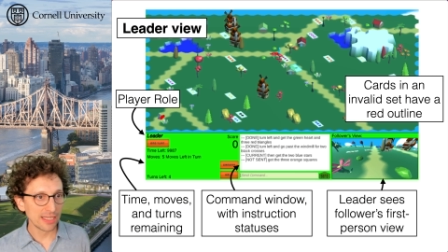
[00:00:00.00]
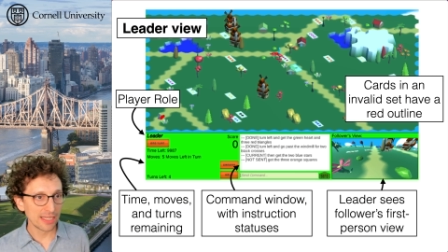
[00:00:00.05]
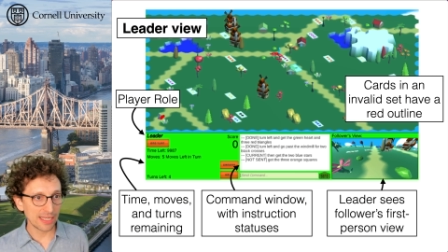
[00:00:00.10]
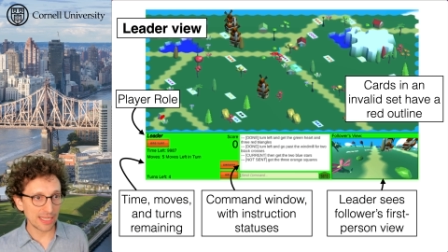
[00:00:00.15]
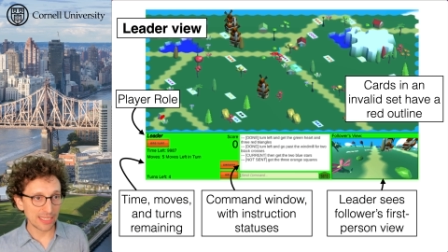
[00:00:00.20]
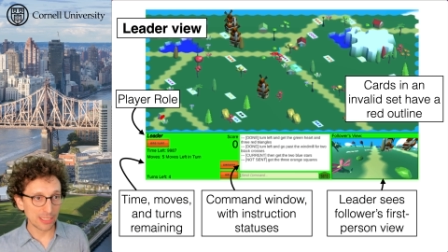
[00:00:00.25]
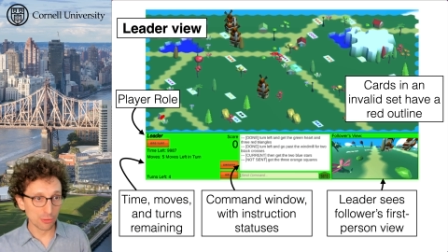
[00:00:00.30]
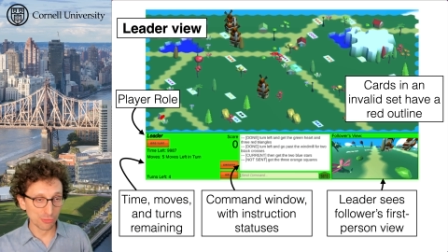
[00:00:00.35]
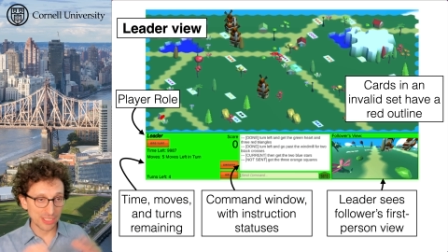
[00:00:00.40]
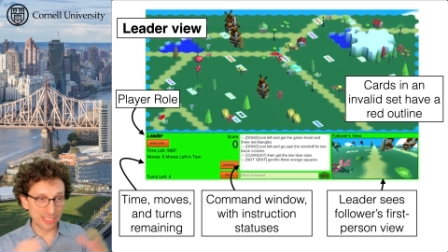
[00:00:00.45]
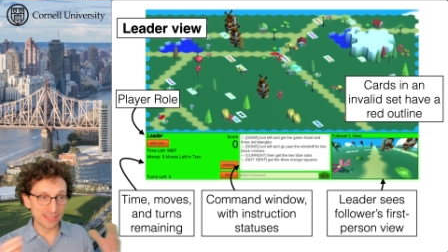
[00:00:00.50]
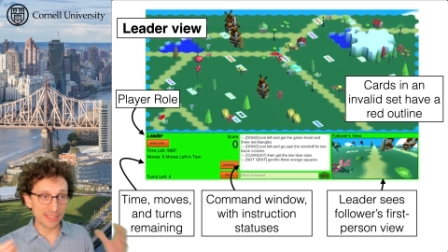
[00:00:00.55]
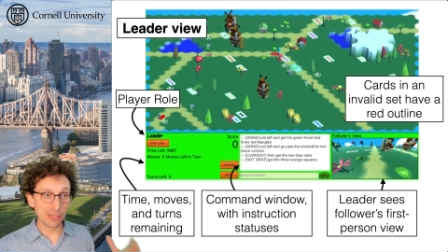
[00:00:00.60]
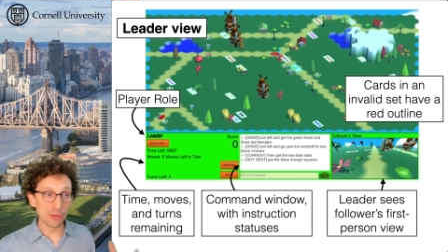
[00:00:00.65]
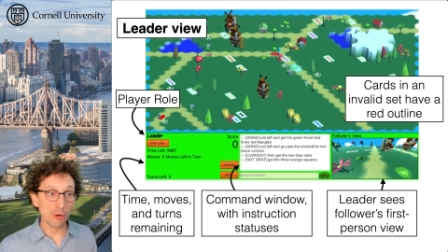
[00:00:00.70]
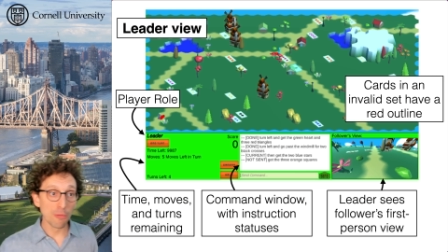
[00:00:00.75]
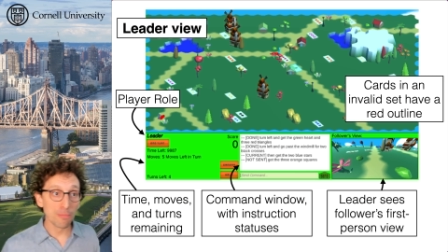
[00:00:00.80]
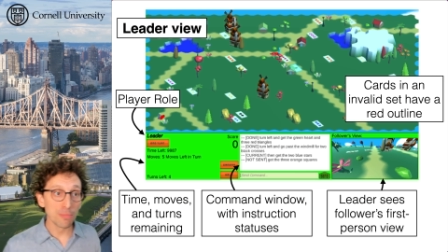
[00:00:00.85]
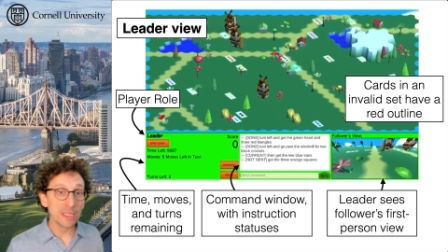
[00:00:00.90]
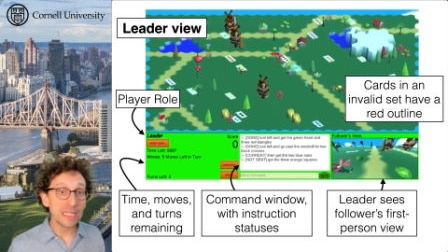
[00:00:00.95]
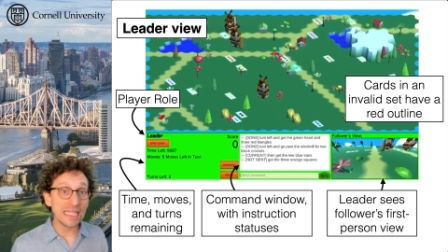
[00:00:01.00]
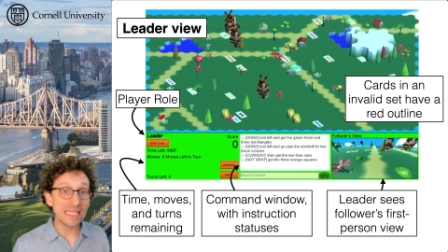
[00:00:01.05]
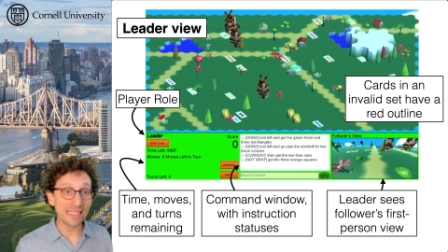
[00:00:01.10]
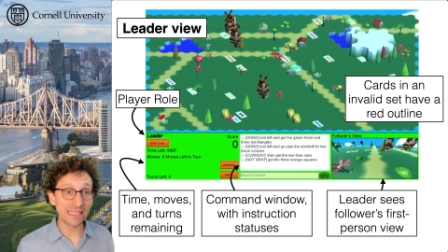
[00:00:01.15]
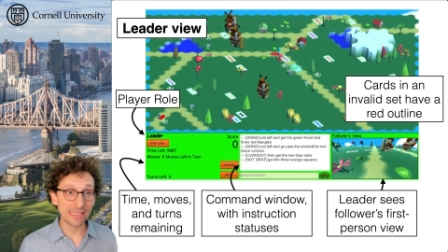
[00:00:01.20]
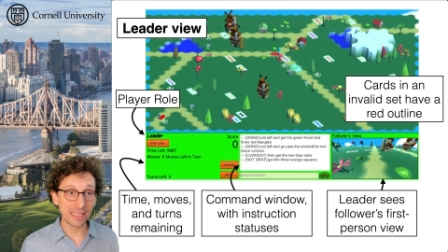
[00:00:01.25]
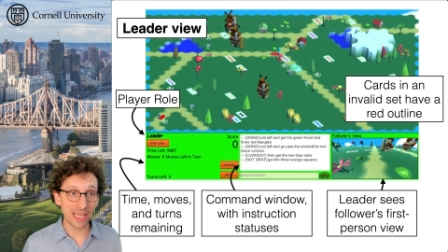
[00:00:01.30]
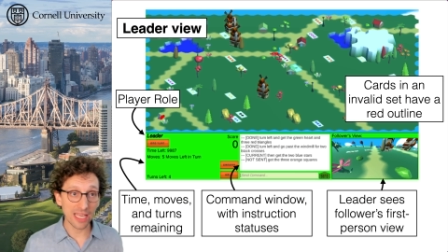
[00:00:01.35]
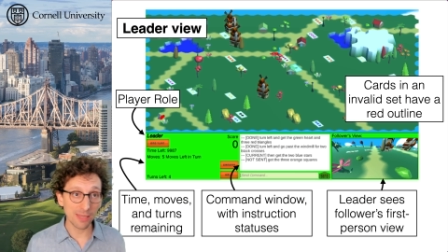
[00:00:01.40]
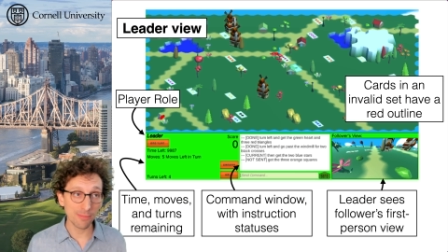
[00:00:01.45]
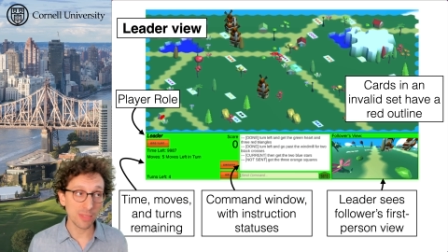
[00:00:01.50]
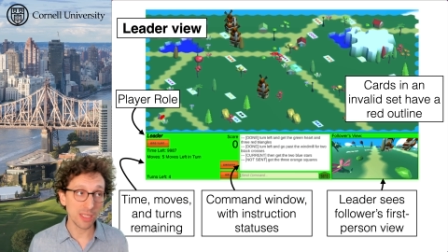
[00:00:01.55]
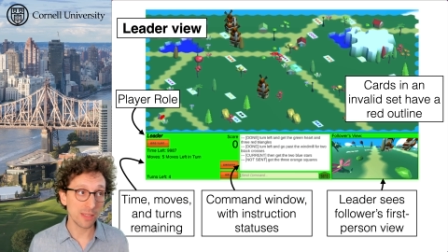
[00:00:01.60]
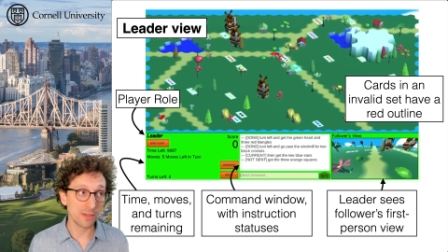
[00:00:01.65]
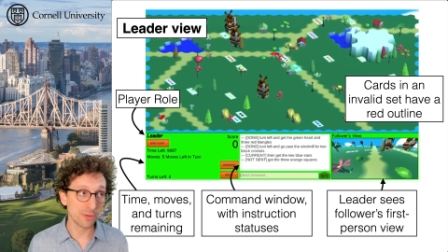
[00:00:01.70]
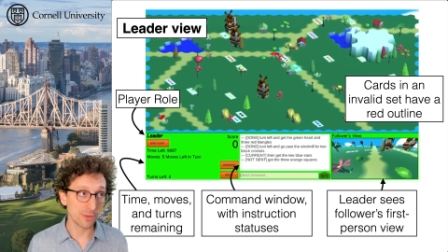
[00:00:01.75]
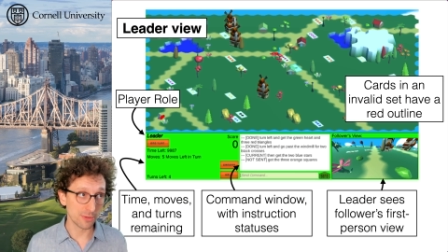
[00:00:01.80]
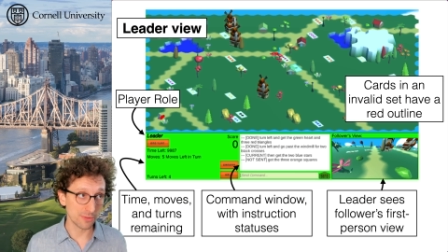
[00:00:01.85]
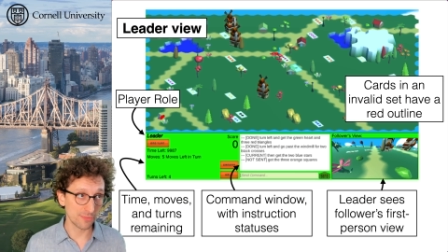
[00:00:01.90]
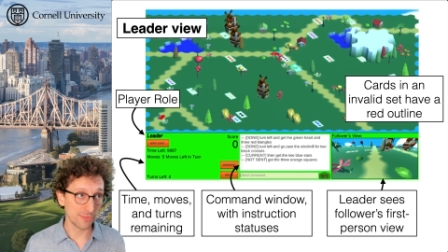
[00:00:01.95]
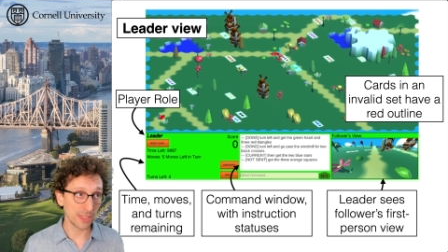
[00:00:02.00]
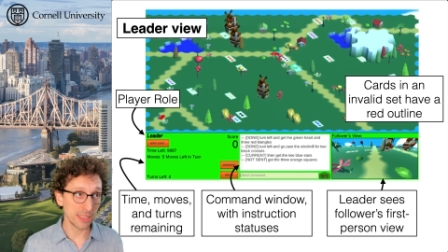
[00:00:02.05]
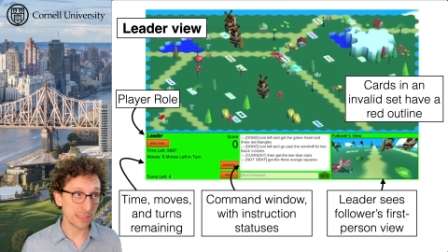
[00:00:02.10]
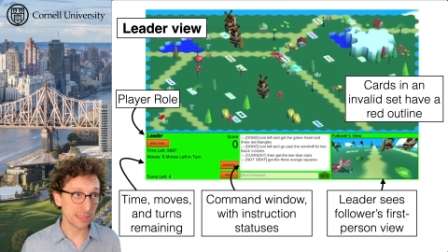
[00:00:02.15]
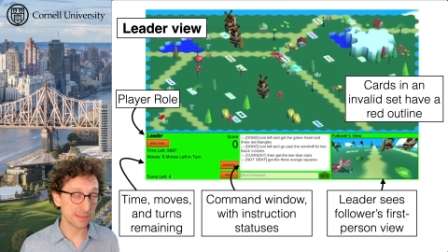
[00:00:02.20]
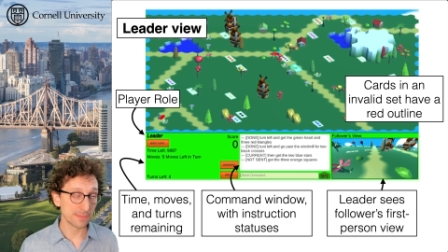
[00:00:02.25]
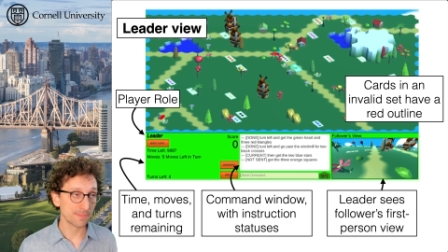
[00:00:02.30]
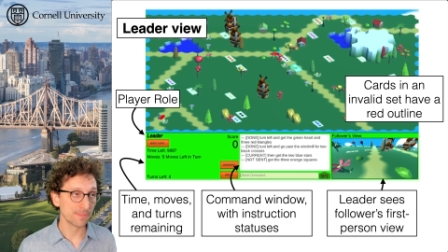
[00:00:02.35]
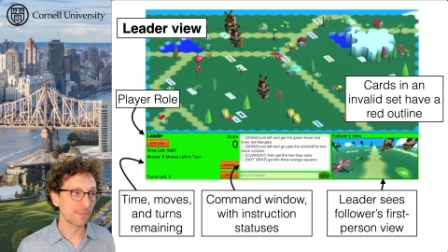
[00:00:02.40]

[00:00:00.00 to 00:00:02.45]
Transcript: including the complete game interface.